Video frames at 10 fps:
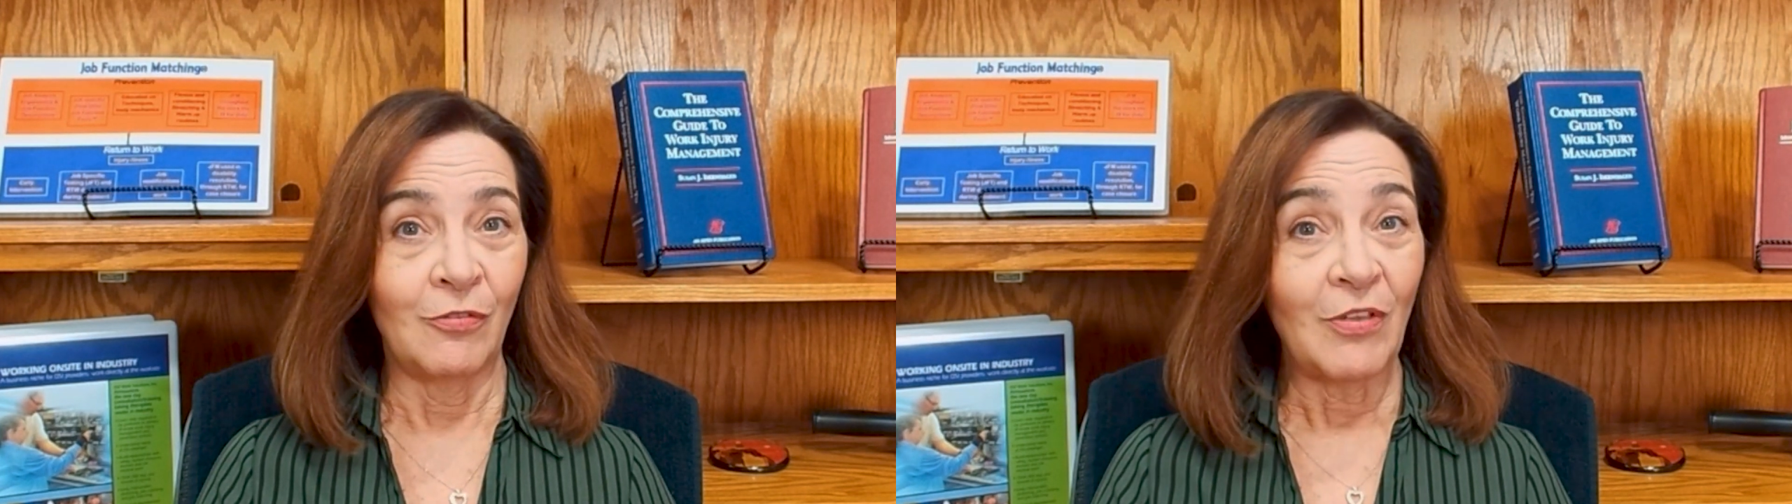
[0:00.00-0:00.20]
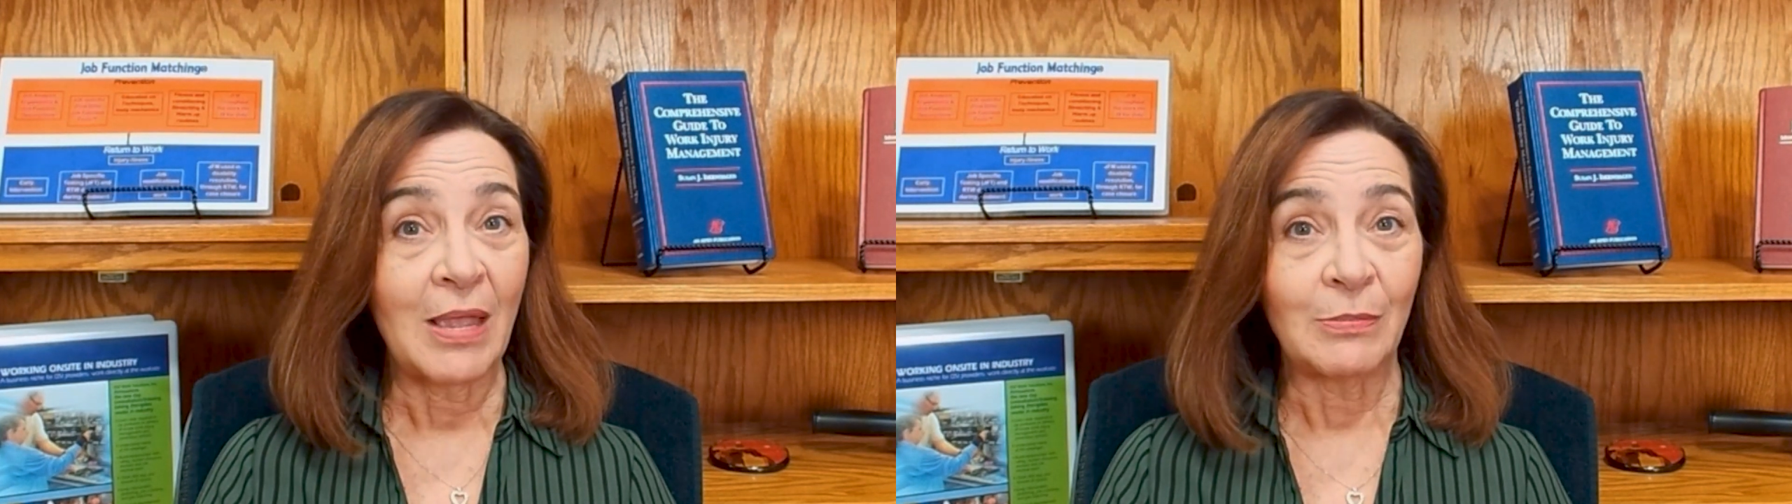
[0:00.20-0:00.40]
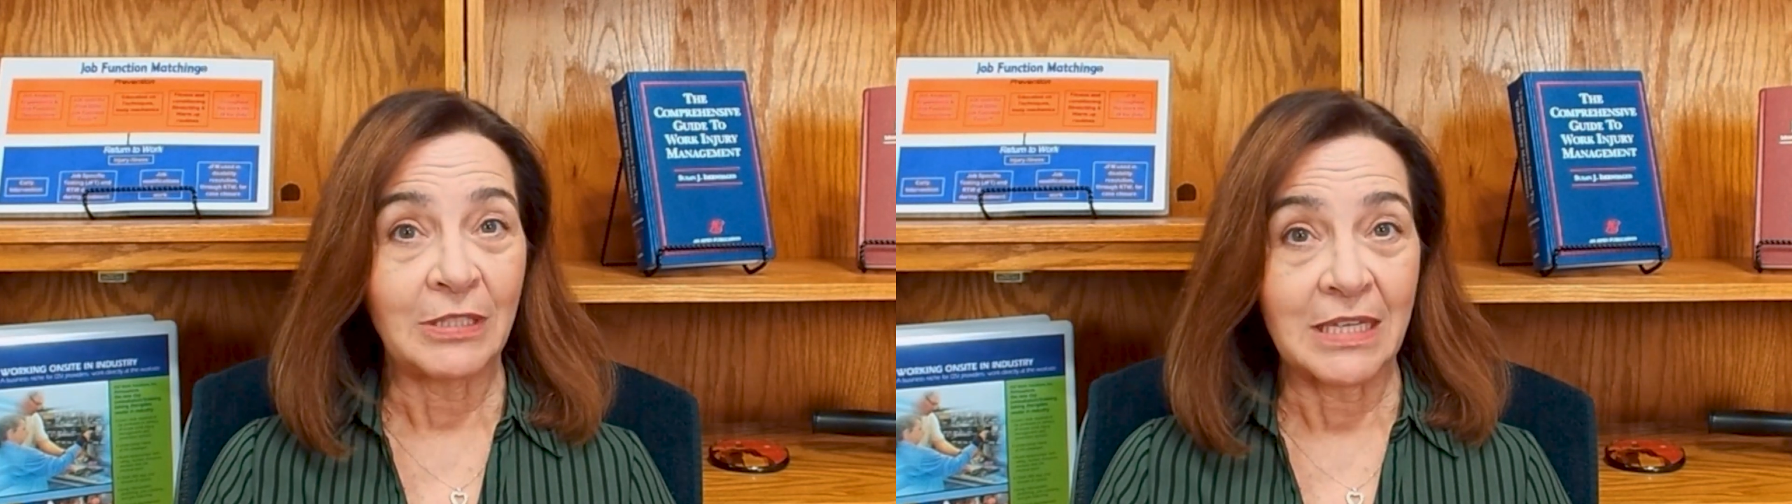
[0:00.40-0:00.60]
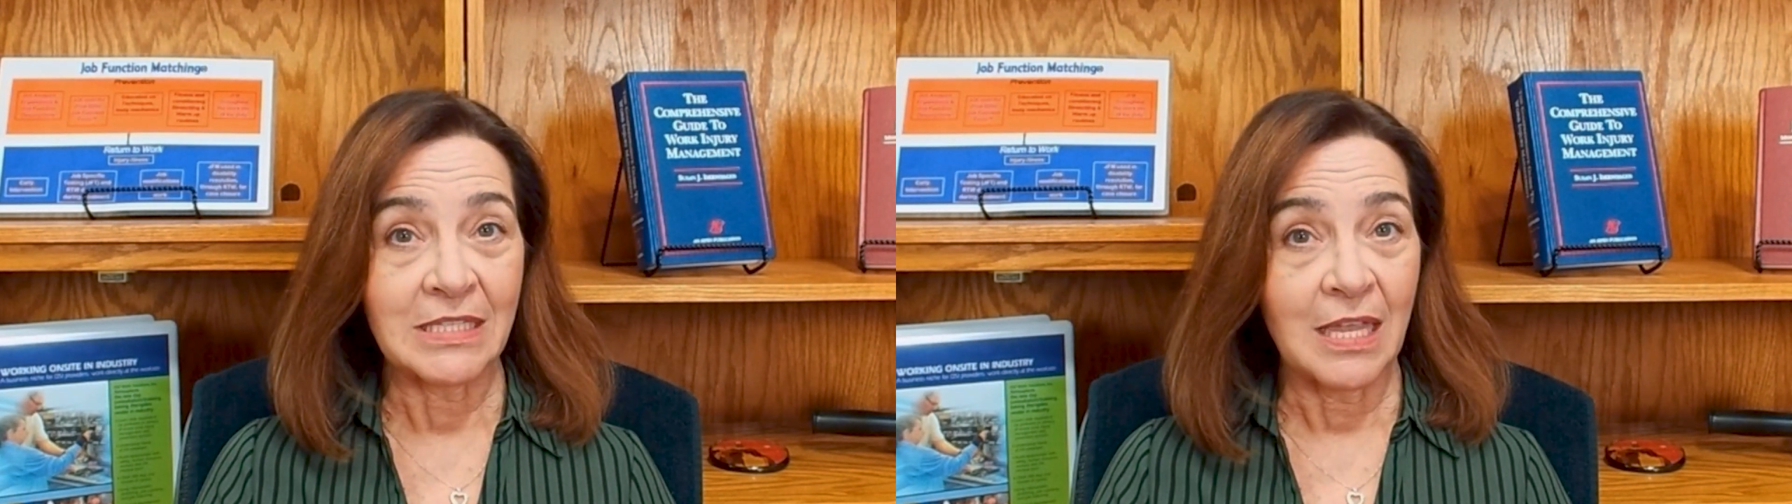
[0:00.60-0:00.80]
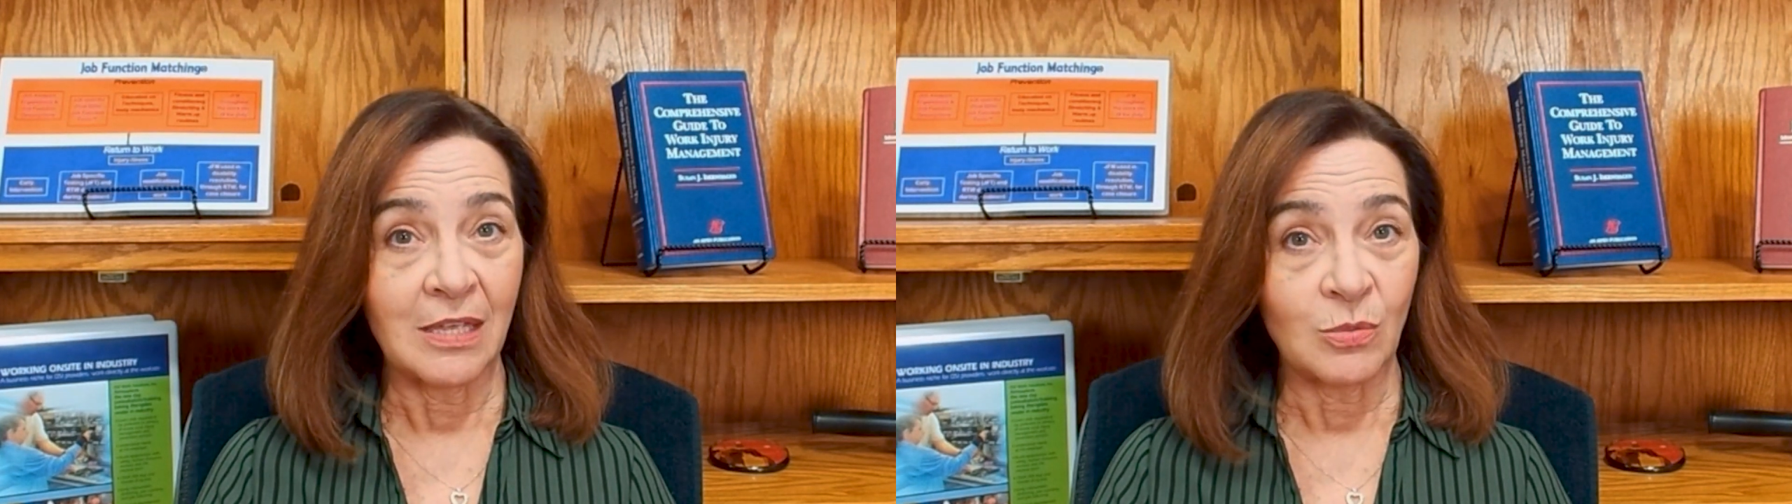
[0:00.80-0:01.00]

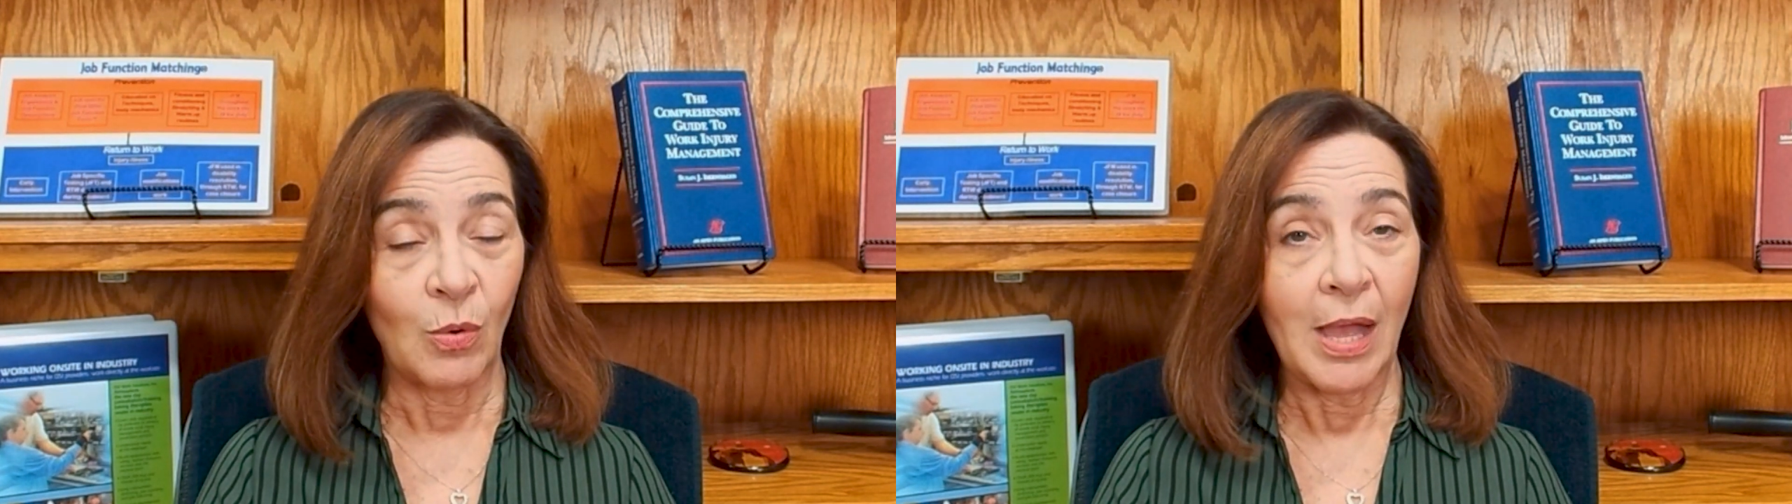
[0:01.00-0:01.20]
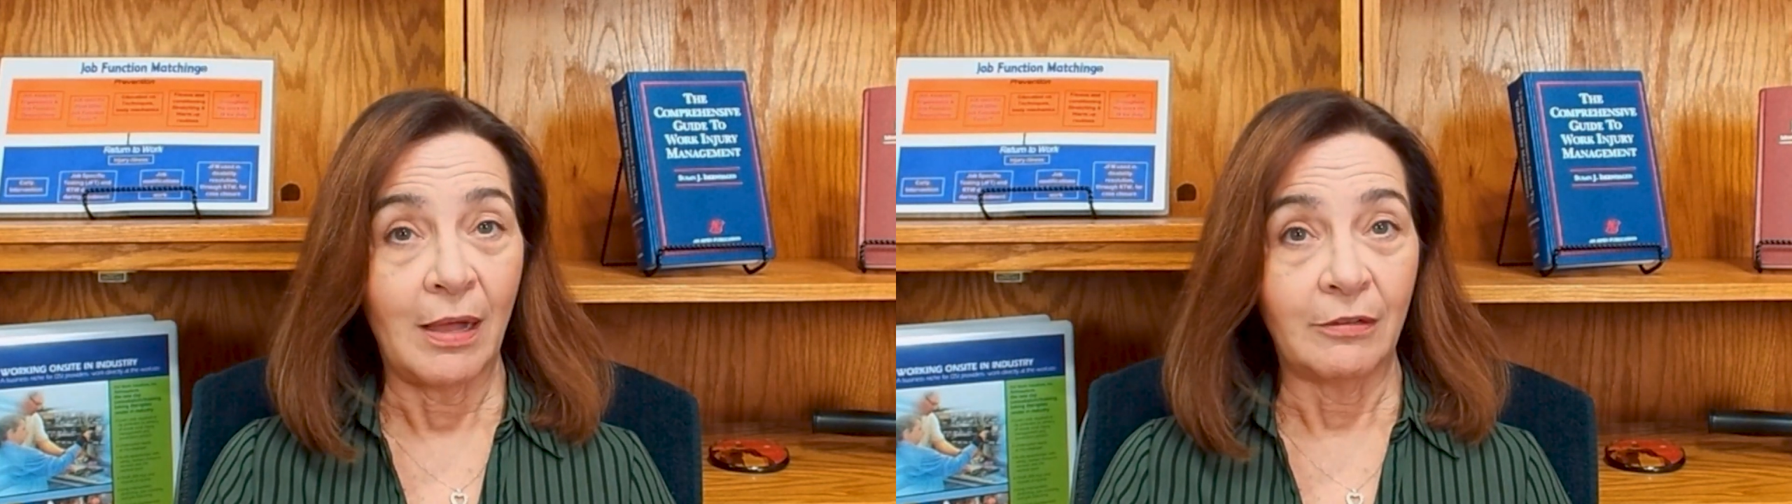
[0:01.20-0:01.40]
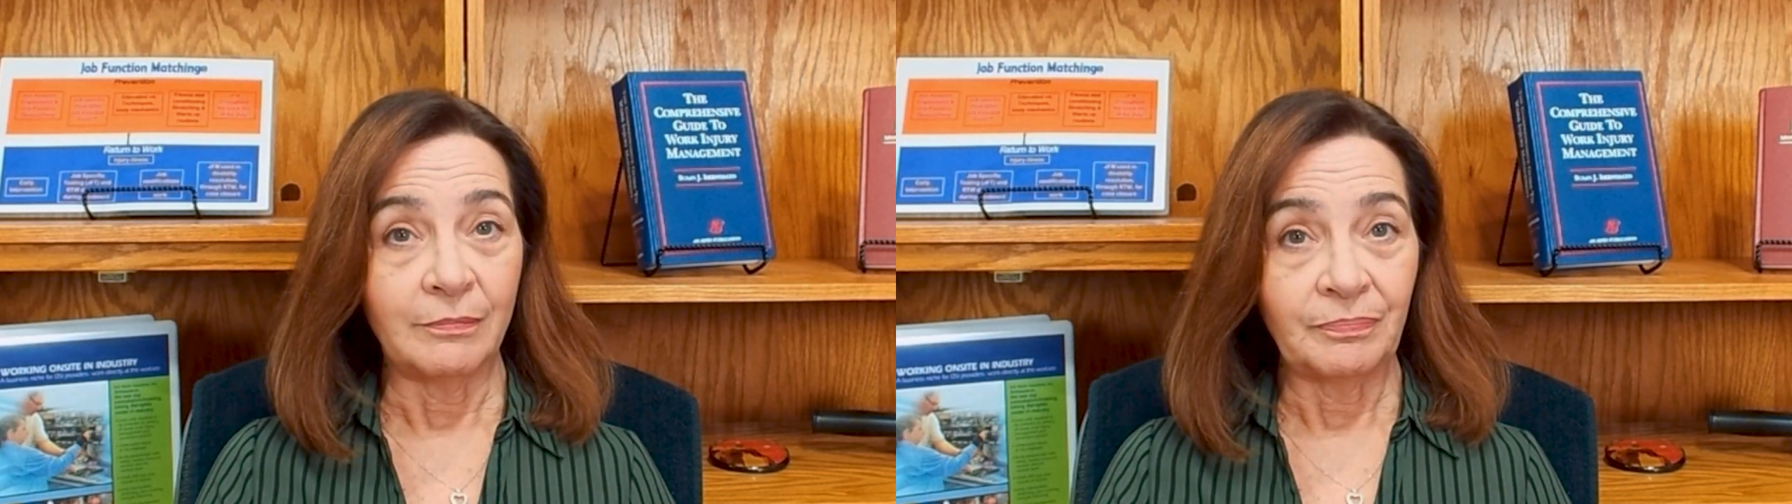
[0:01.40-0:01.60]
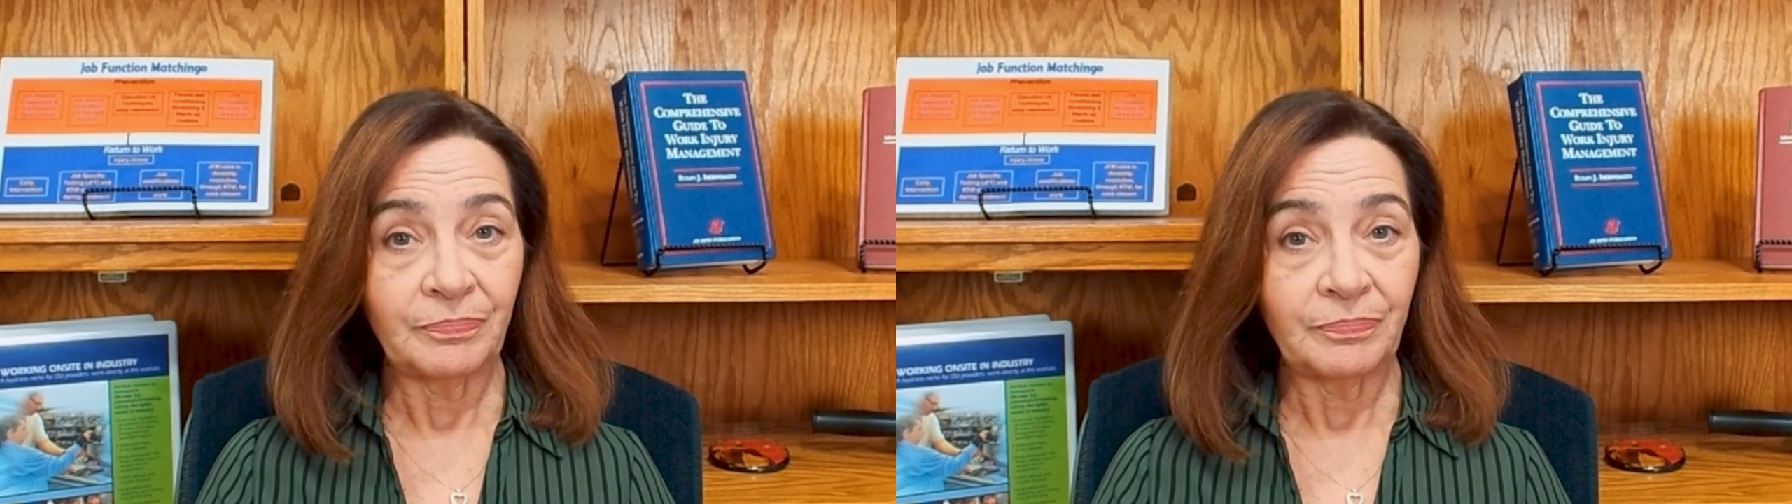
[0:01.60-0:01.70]
families as well.